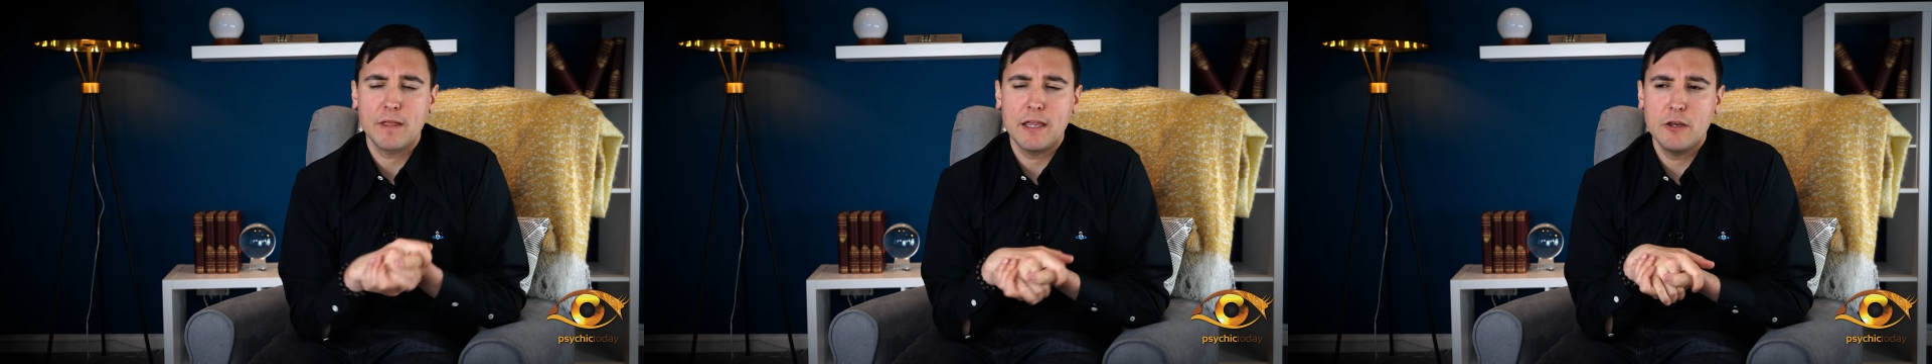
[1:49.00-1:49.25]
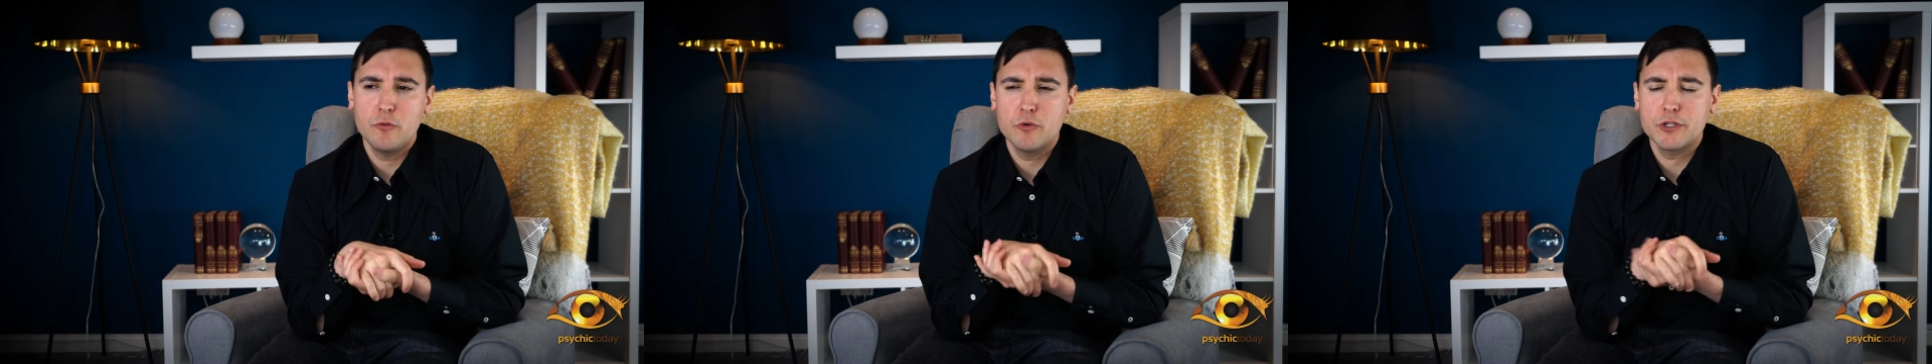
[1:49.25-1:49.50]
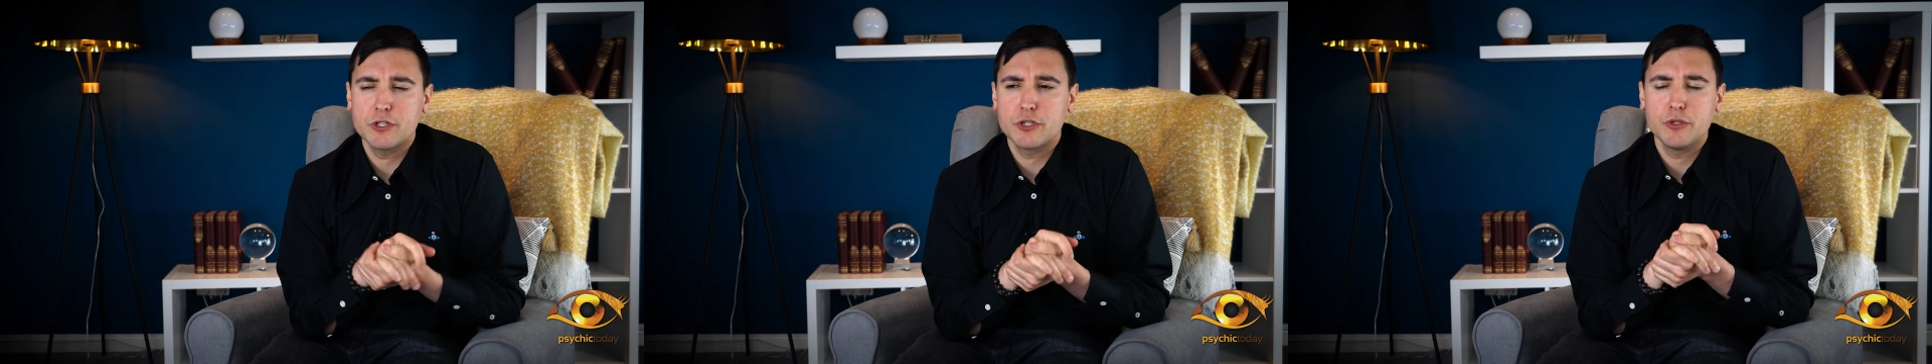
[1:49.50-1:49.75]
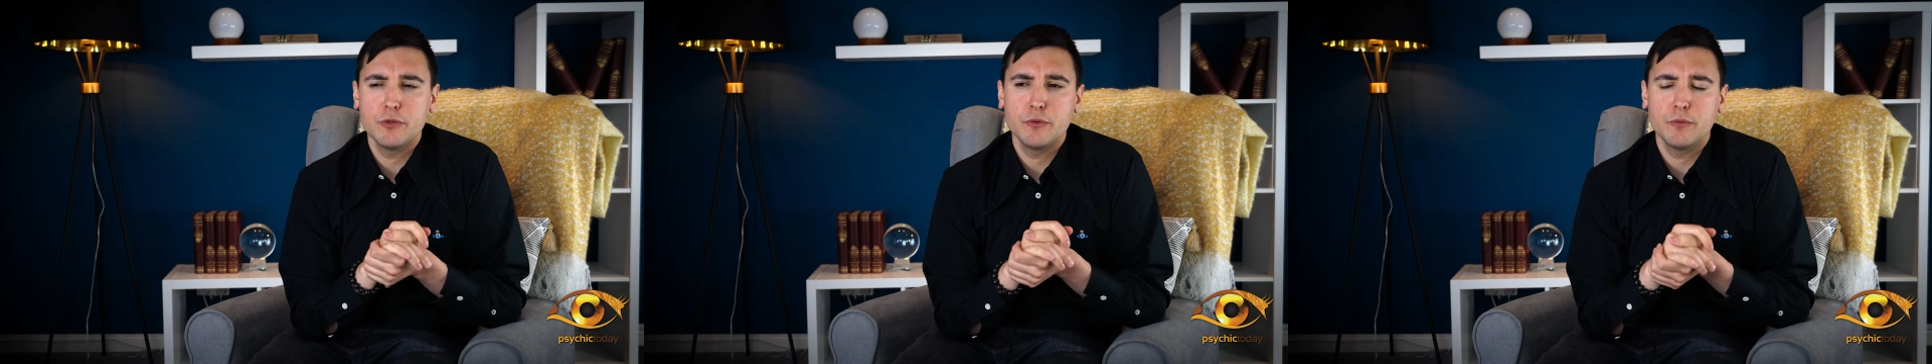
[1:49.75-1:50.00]
in order
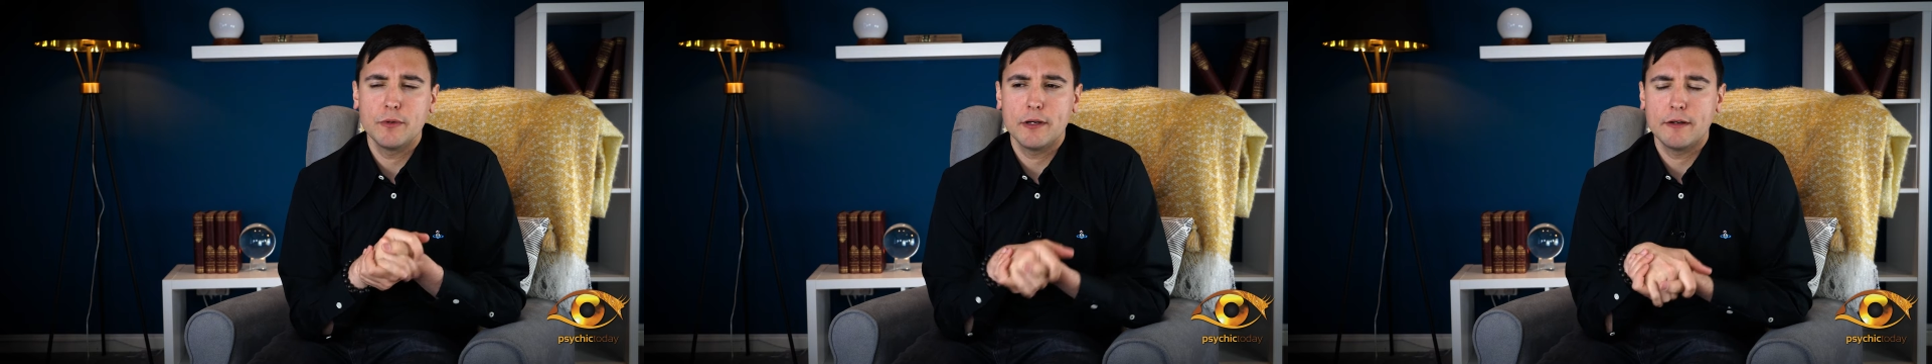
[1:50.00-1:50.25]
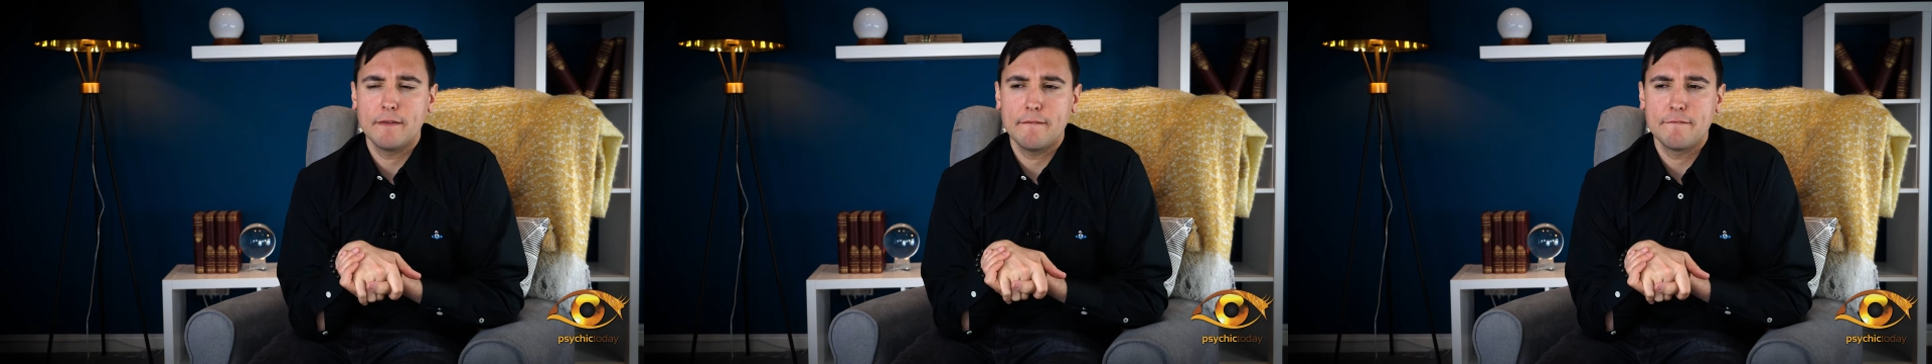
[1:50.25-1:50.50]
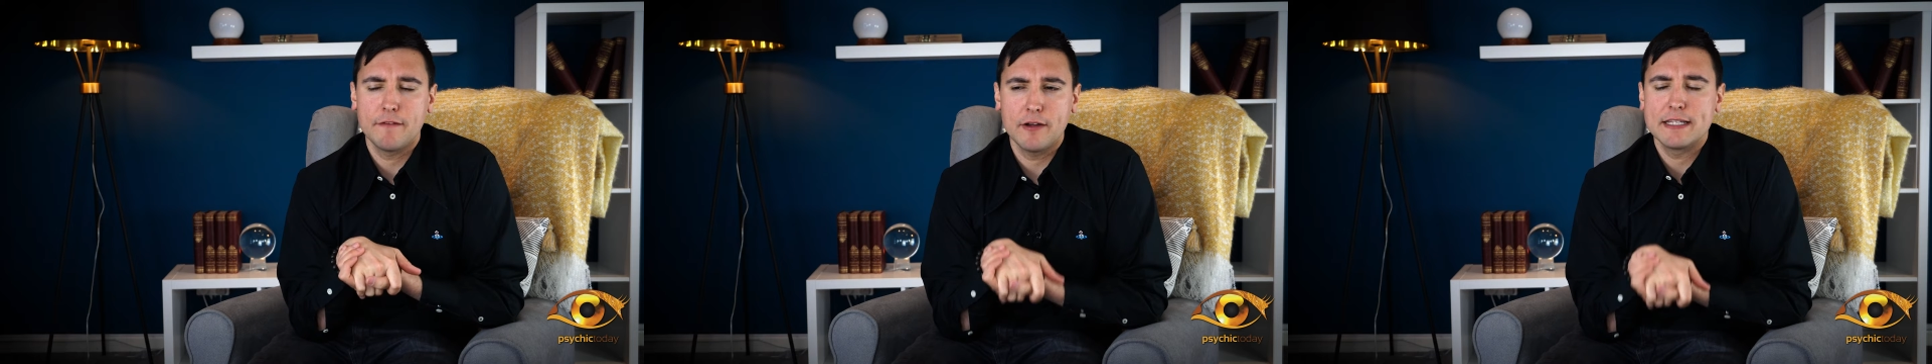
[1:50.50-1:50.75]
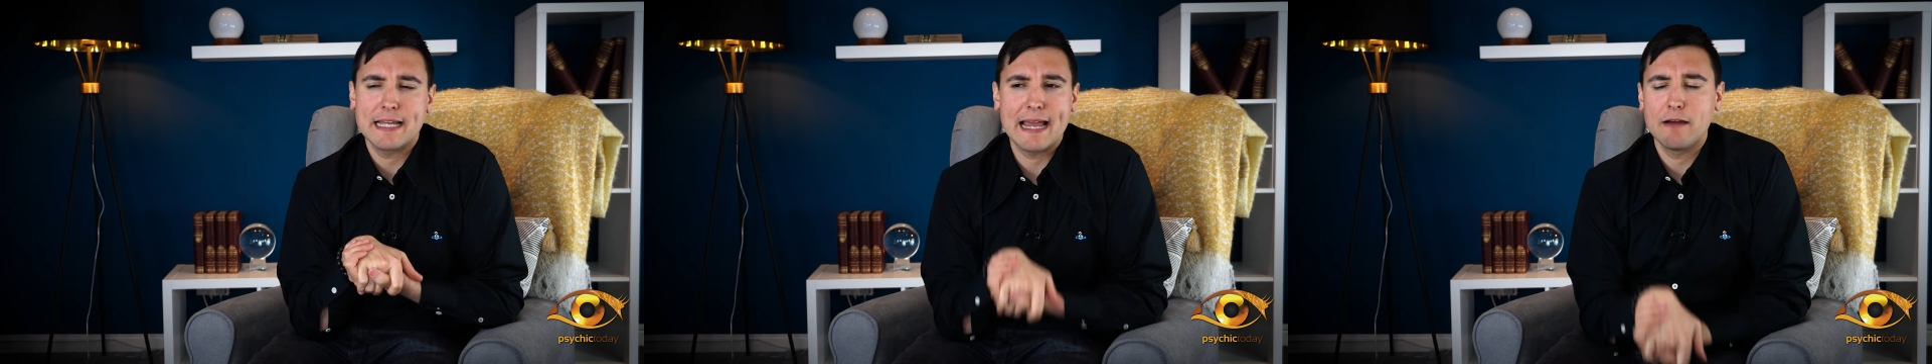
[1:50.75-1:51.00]
to
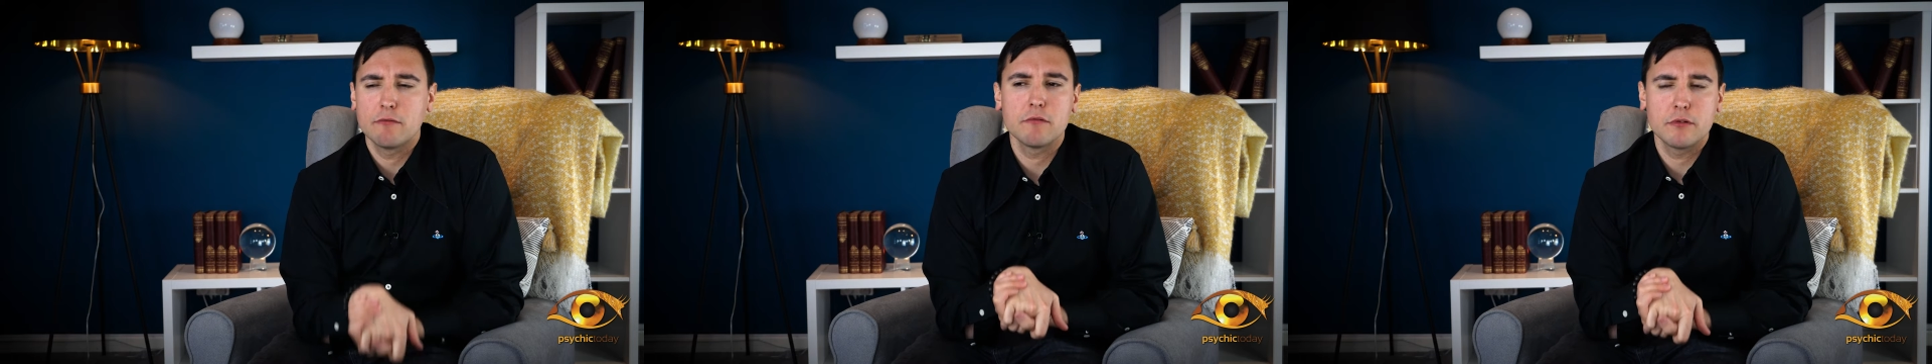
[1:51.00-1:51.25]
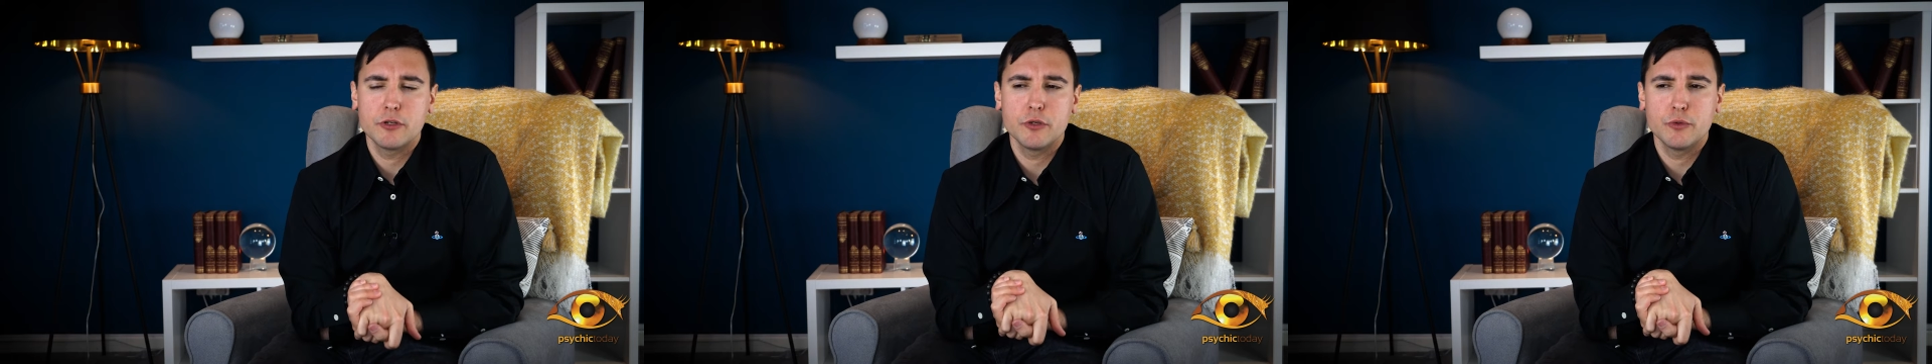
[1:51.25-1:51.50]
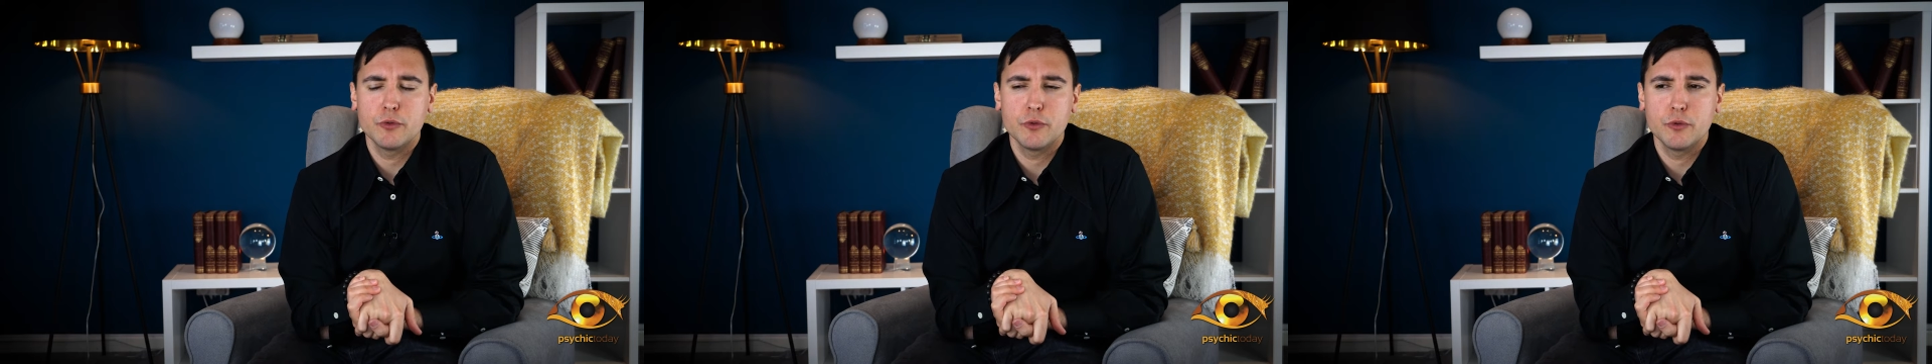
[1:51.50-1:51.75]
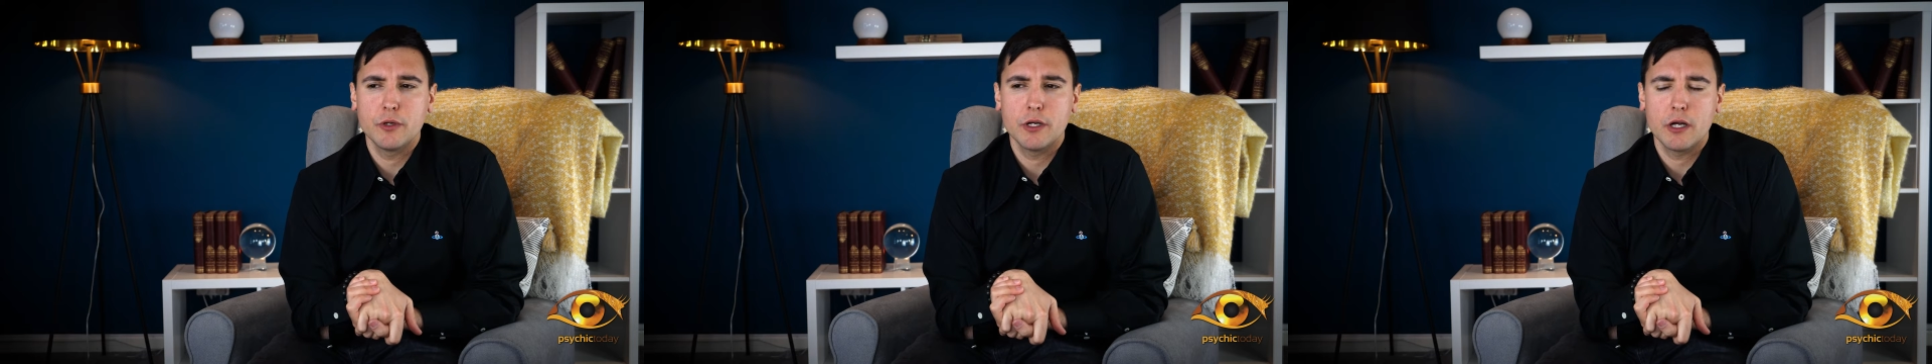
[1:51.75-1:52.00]
find out
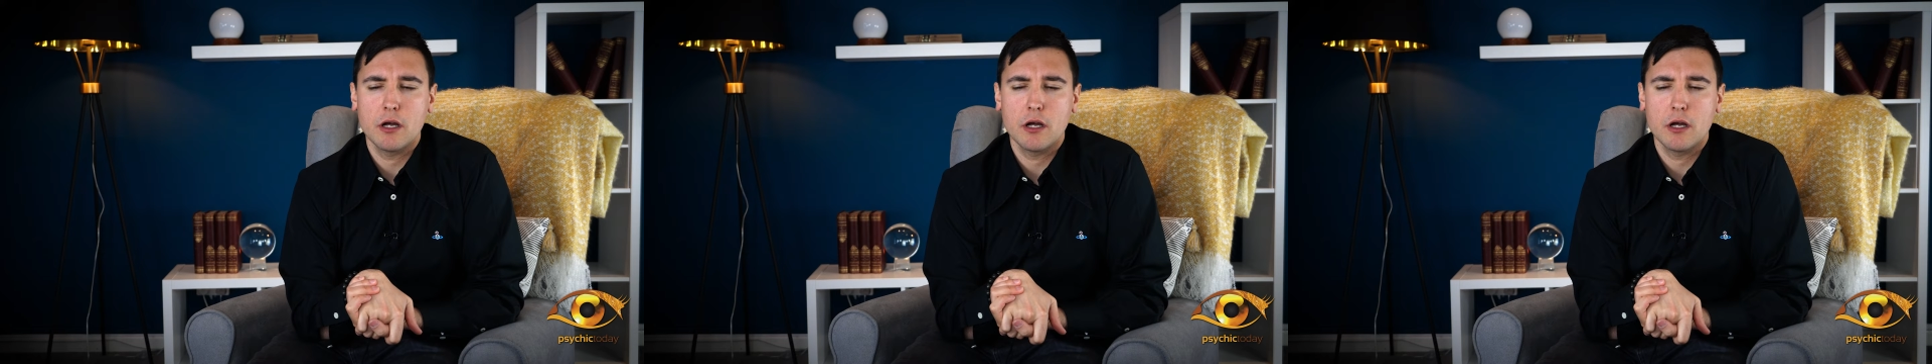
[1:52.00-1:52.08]
your